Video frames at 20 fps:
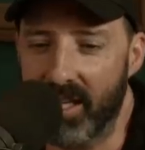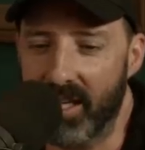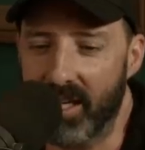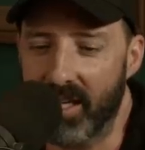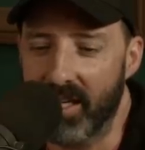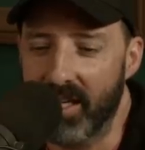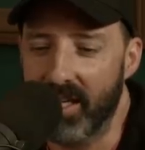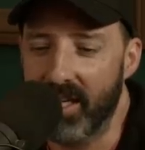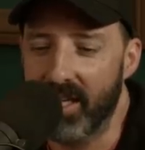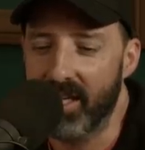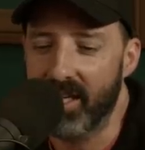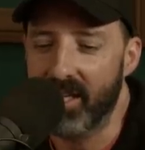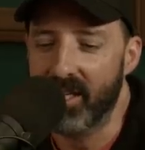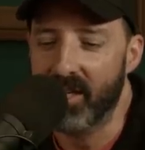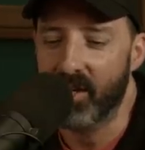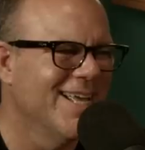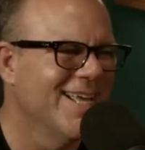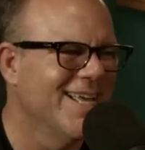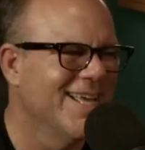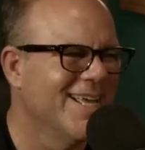Uh,
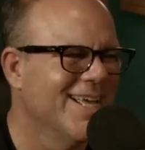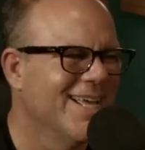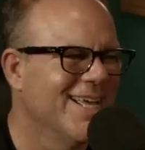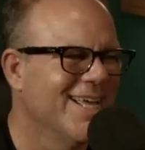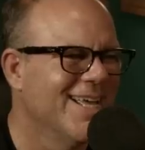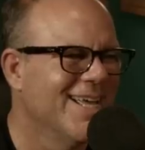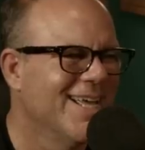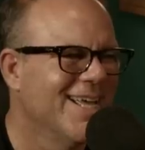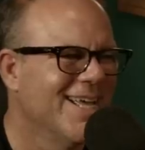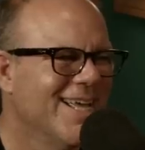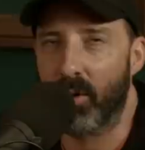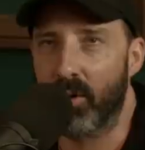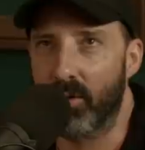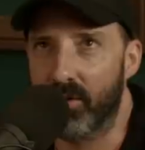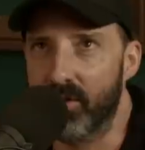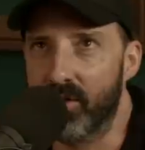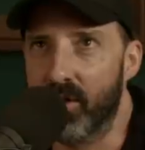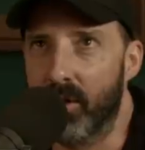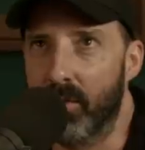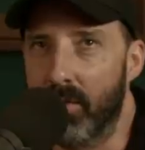one time I
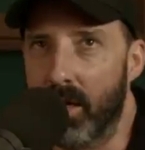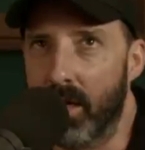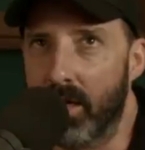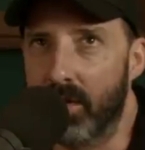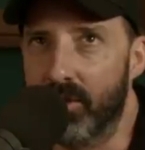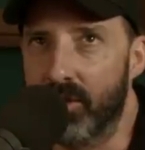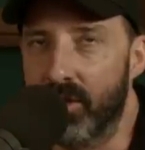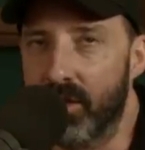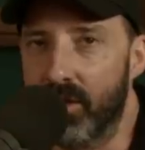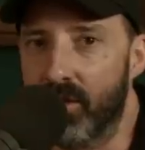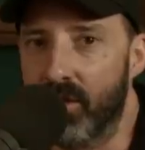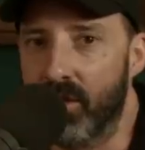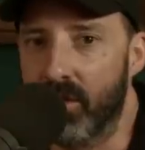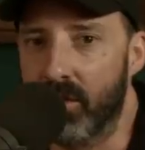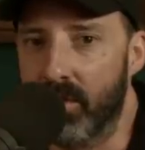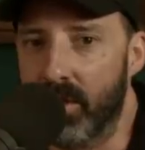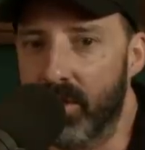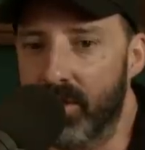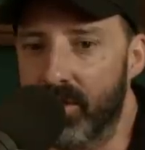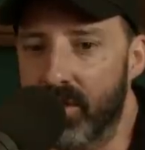broke so much, she turned
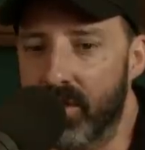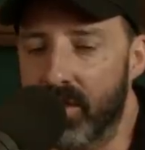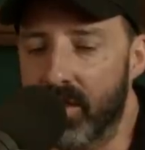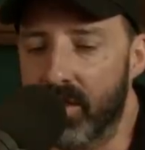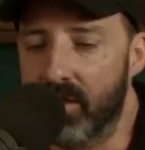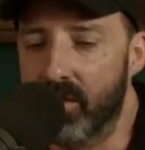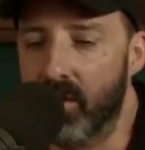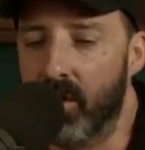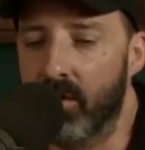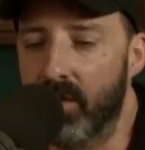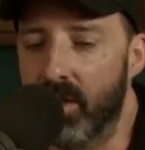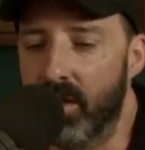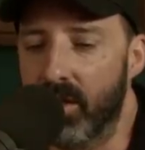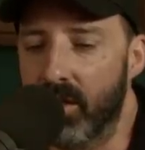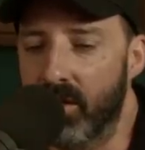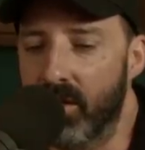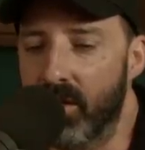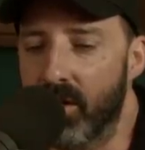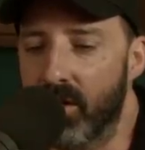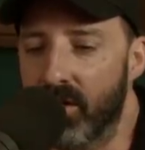to me and she says, "Tony,
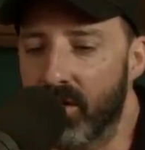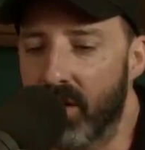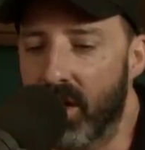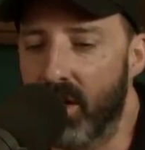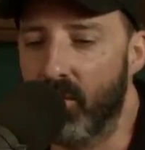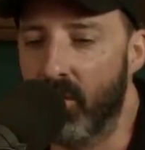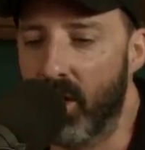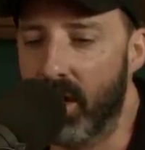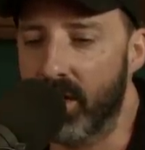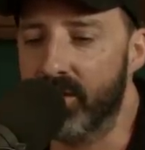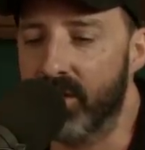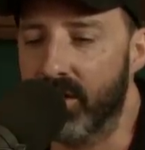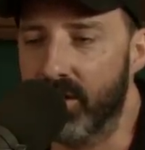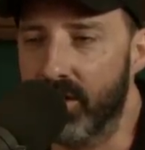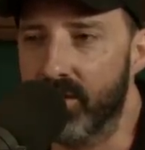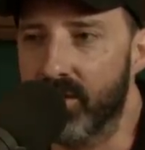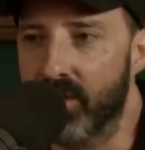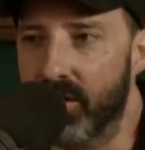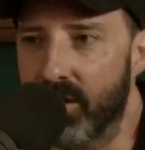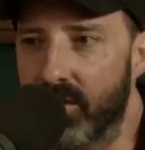you know you're not watching
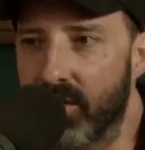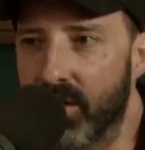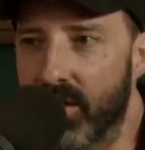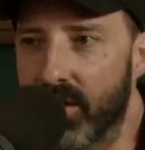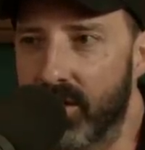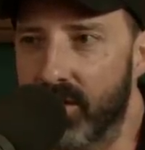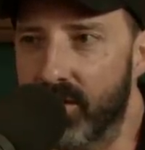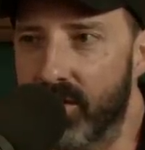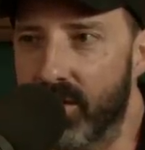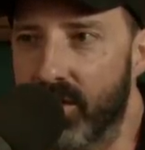the show. You're in the show."